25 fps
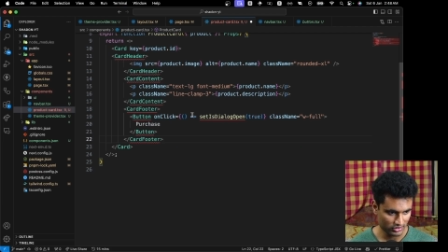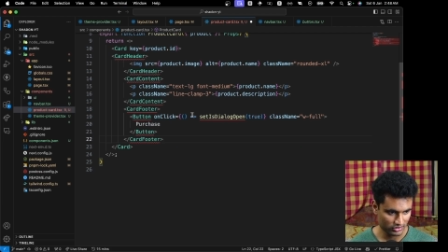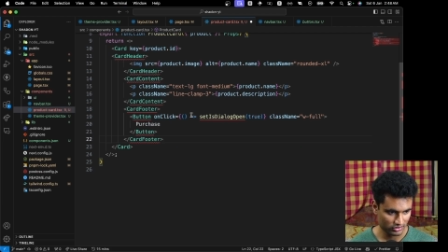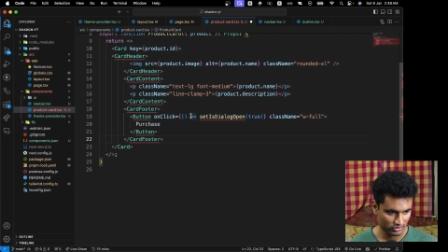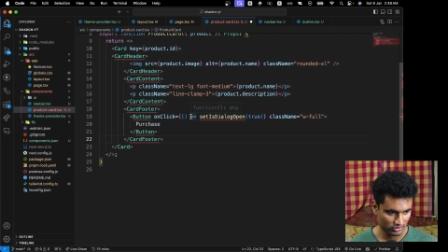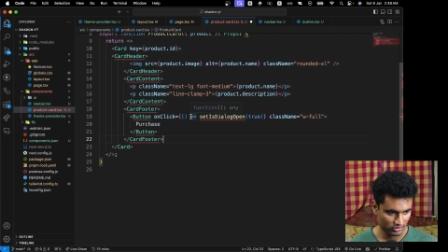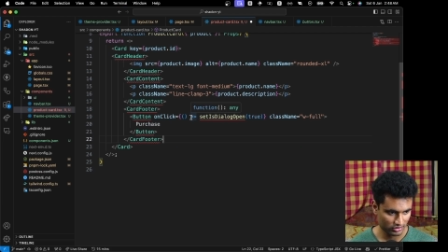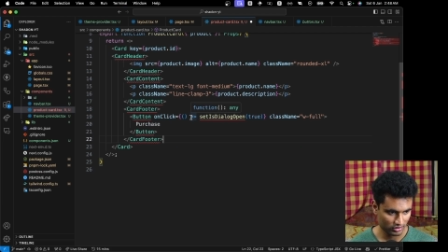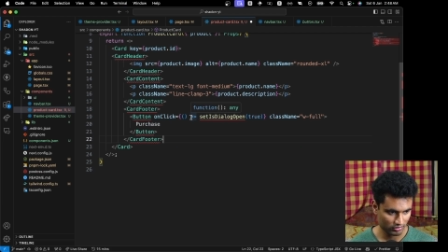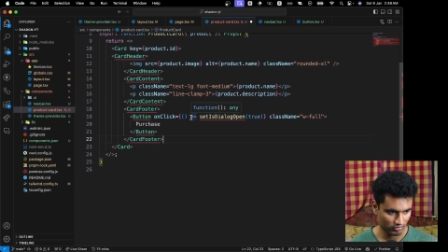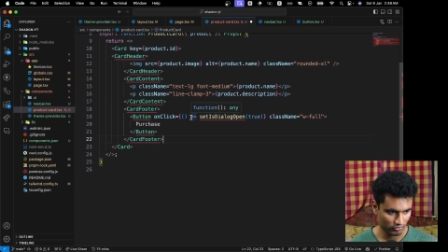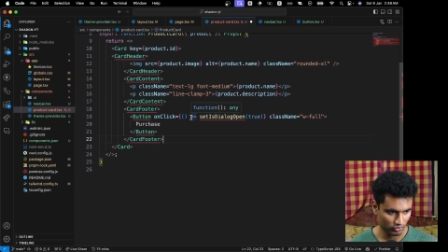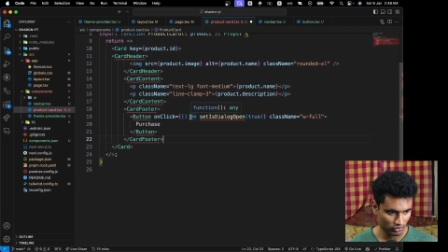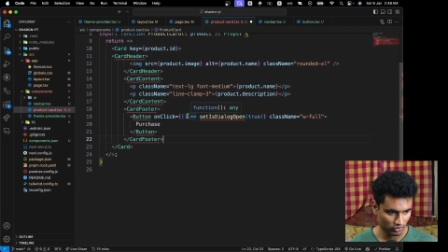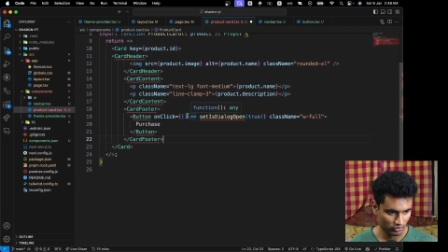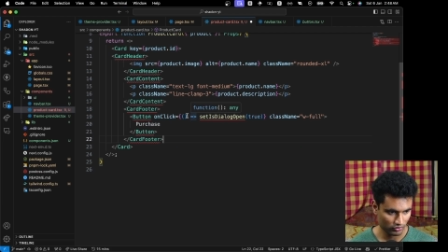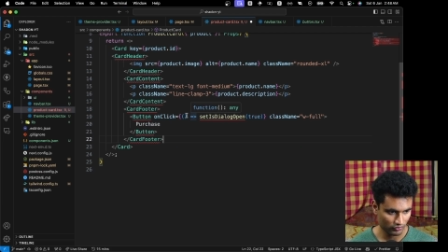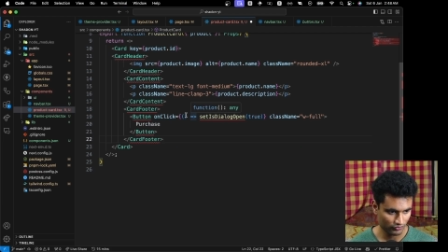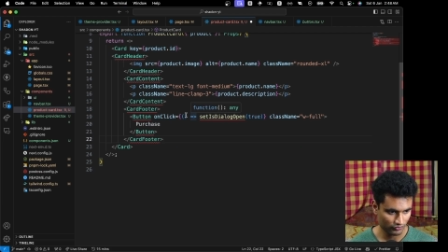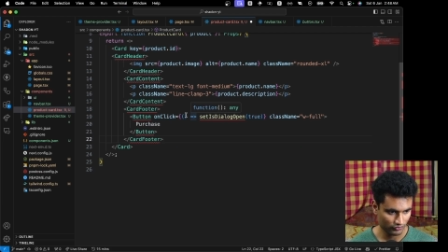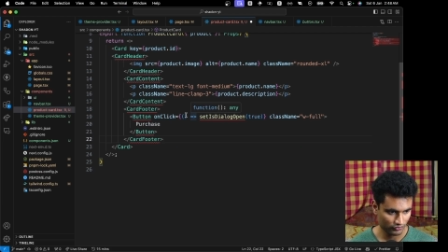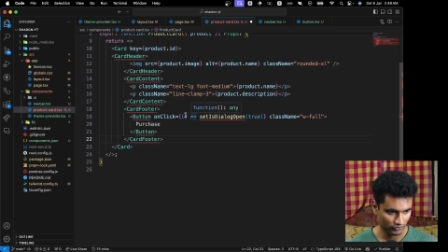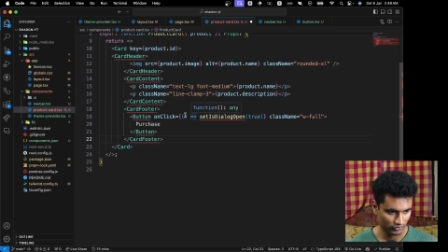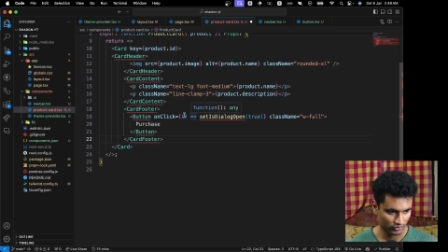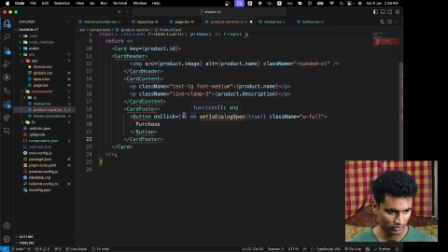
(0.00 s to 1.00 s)

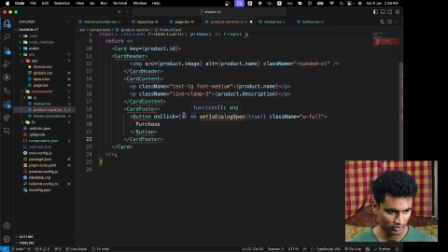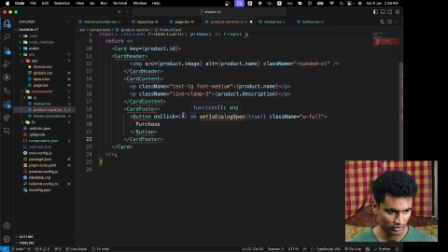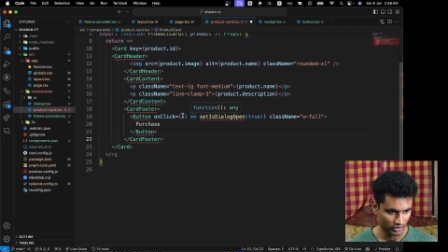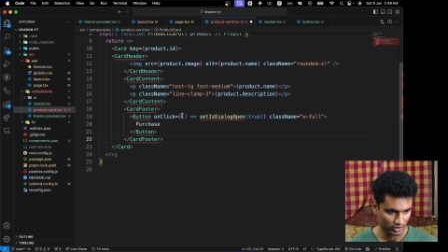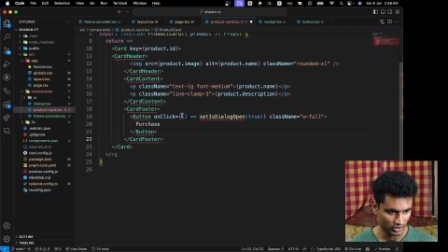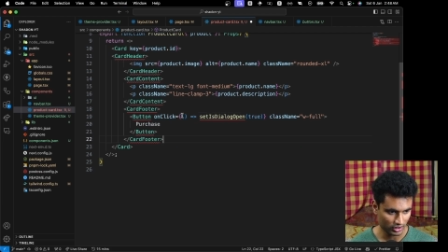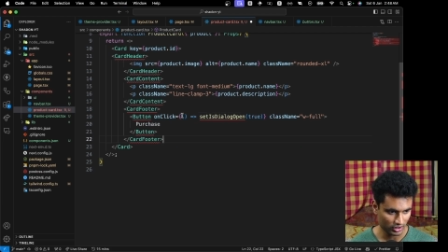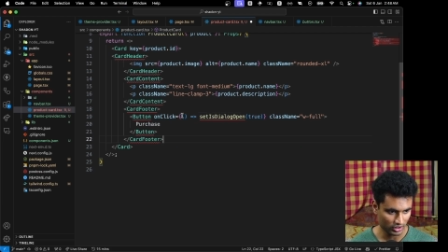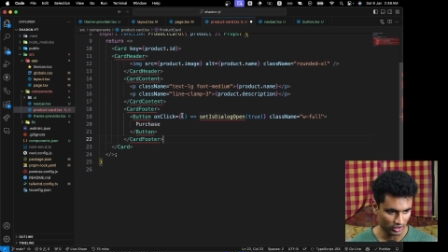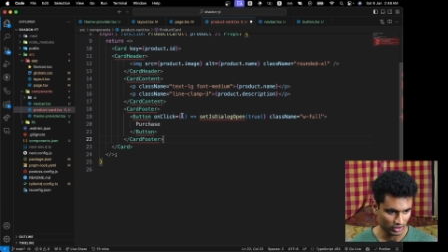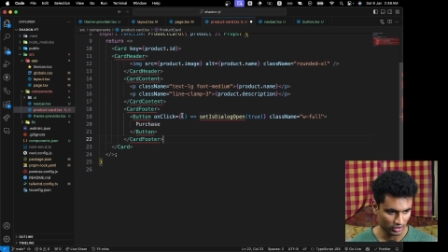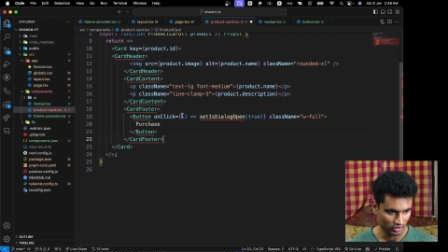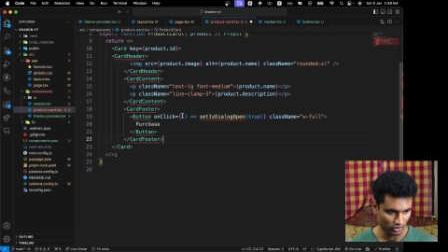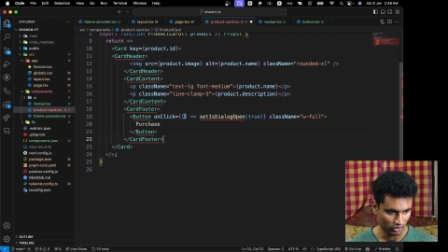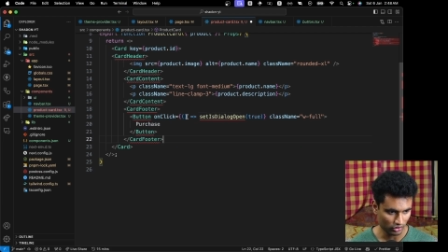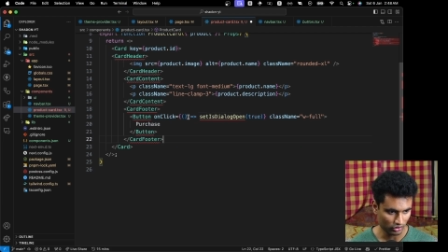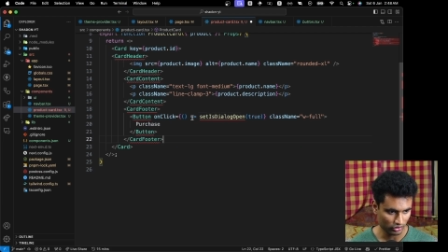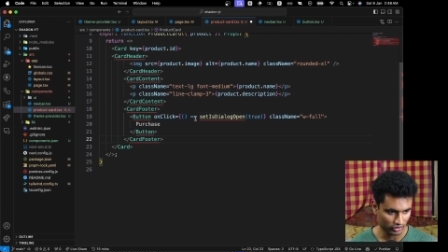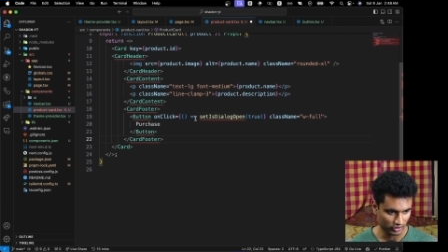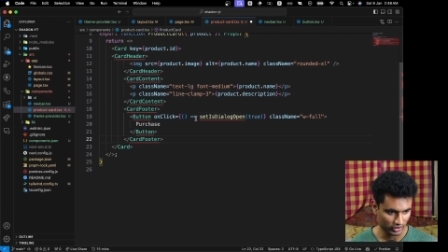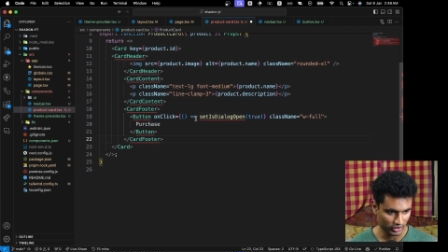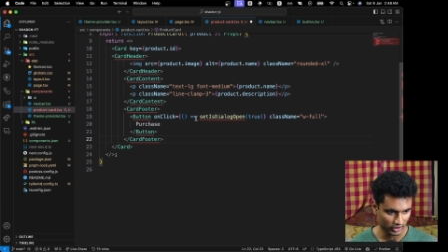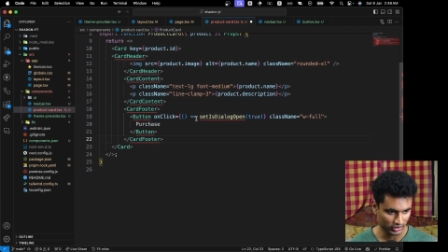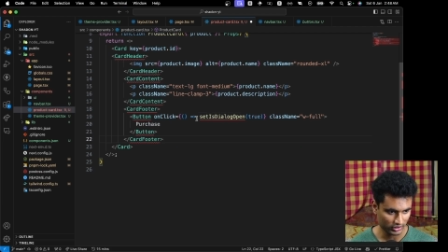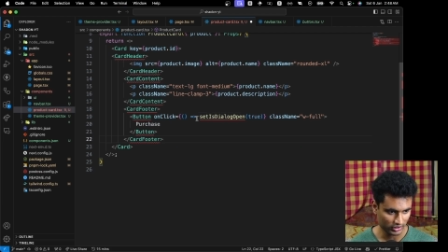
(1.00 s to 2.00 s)
remove the on
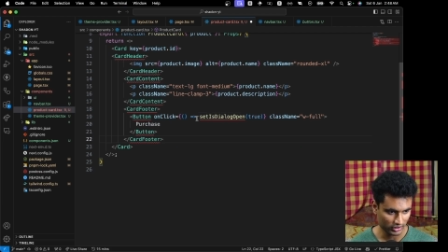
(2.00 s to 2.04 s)
click